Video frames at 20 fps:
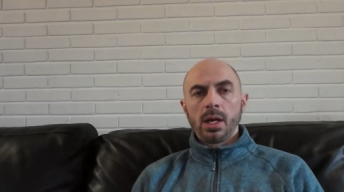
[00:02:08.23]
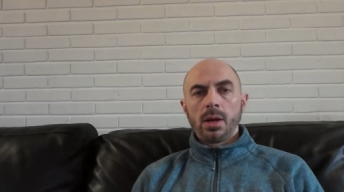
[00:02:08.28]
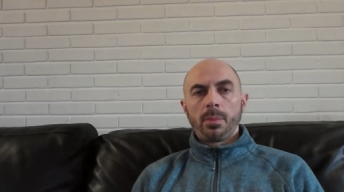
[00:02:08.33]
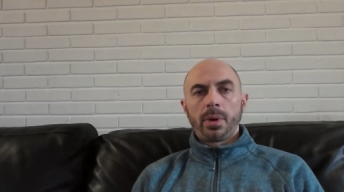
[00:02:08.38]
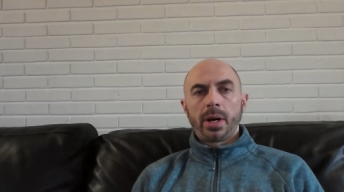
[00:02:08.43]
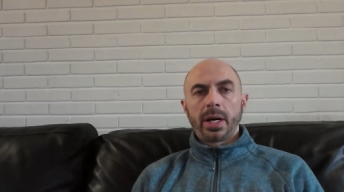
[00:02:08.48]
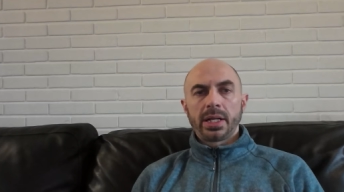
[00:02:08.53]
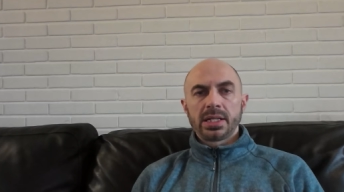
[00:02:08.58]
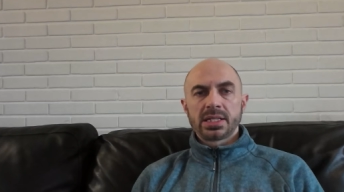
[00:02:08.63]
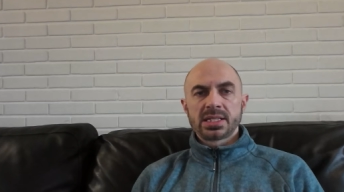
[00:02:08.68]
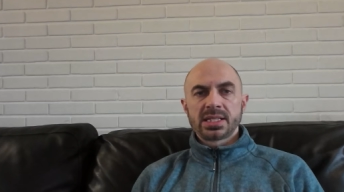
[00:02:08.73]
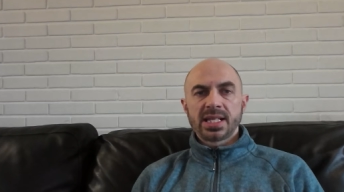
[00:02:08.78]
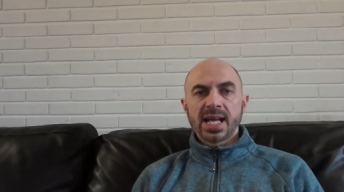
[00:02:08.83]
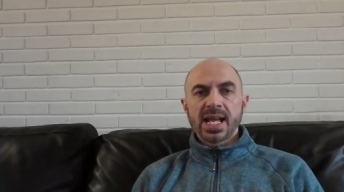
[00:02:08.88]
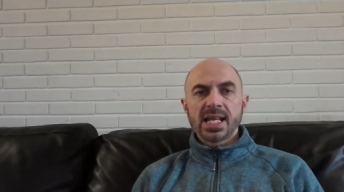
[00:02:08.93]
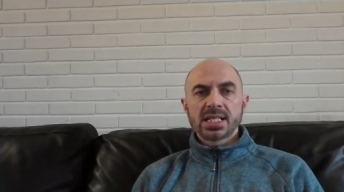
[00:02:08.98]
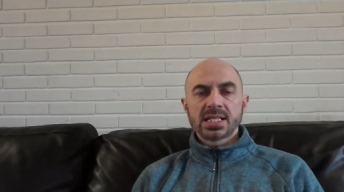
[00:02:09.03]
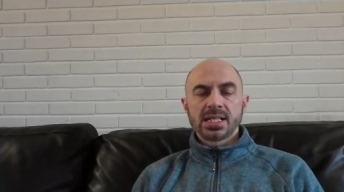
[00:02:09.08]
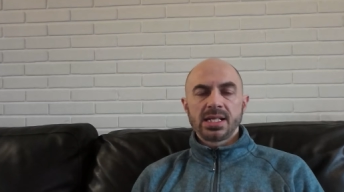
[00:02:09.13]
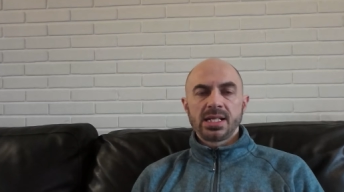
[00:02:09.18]
by the
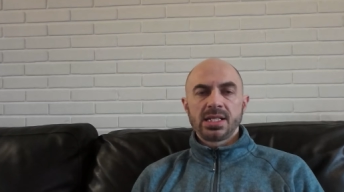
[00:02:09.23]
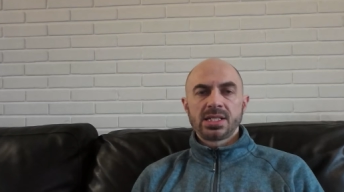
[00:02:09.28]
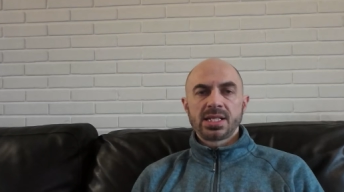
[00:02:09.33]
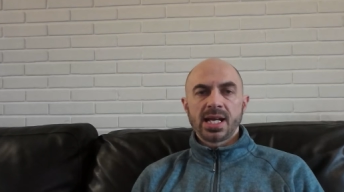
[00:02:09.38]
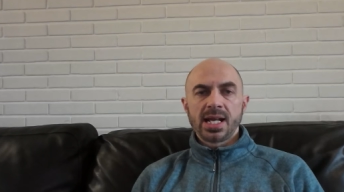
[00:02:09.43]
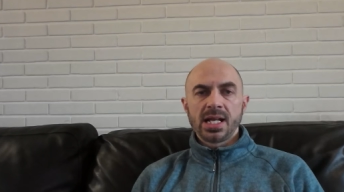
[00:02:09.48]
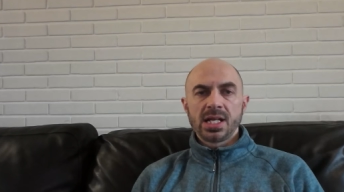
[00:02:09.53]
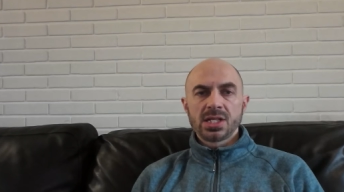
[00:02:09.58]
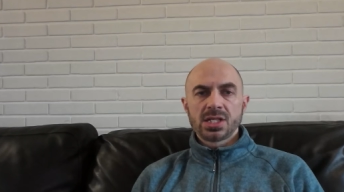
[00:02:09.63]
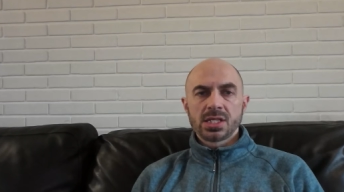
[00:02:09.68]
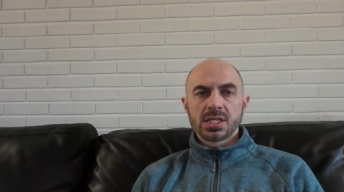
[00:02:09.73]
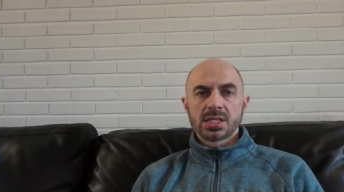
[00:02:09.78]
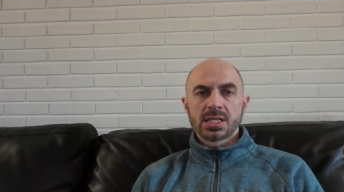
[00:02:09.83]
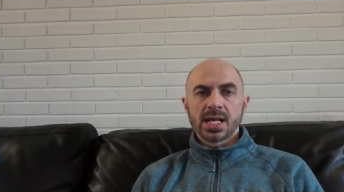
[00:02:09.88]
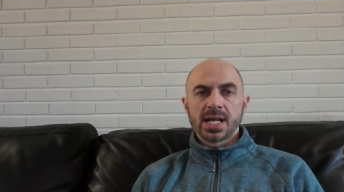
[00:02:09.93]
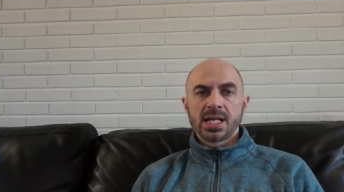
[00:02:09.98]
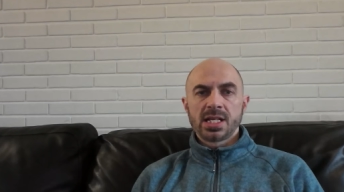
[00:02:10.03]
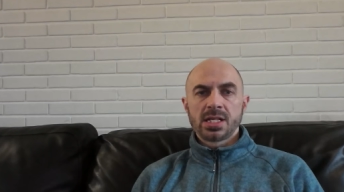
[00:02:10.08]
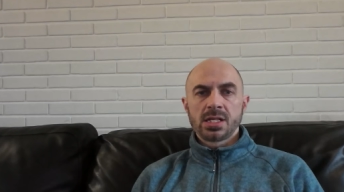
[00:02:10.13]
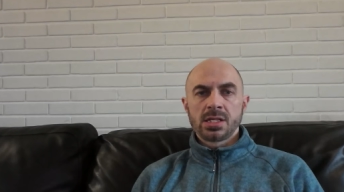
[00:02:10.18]
states and intelligence
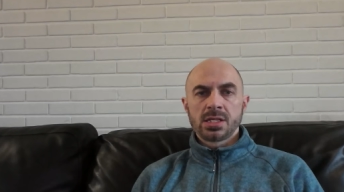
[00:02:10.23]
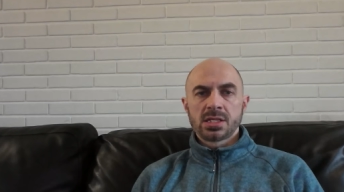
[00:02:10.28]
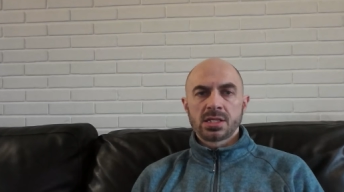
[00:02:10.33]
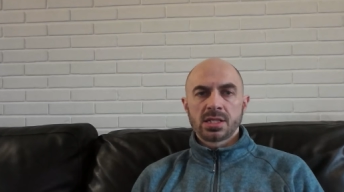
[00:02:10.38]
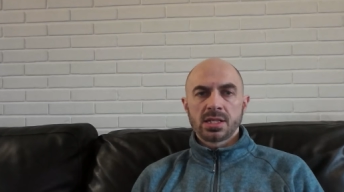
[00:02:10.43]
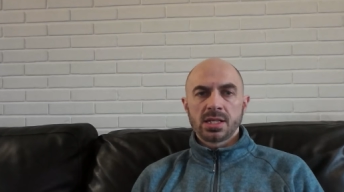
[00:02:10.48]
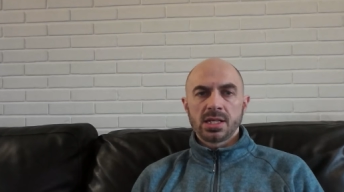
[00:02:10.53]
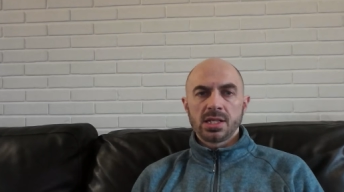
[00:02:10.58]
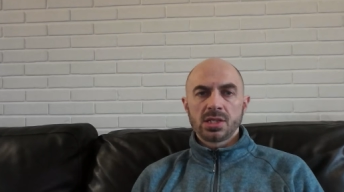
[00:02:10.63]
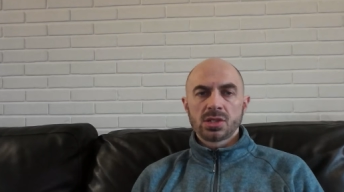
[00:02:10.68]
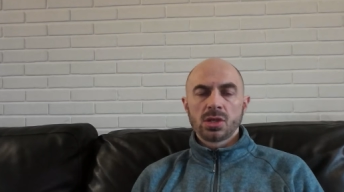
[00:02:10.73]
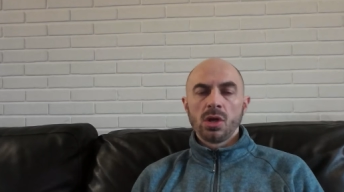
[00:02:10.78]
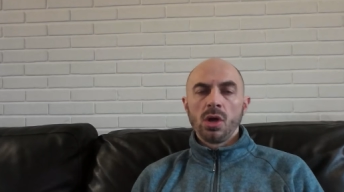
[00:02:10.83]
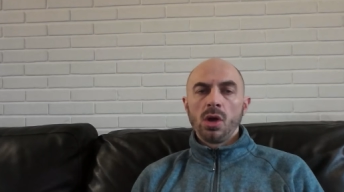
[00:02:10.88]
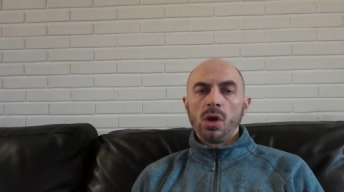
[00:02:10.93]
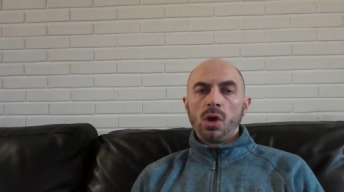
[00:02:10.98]
agencies,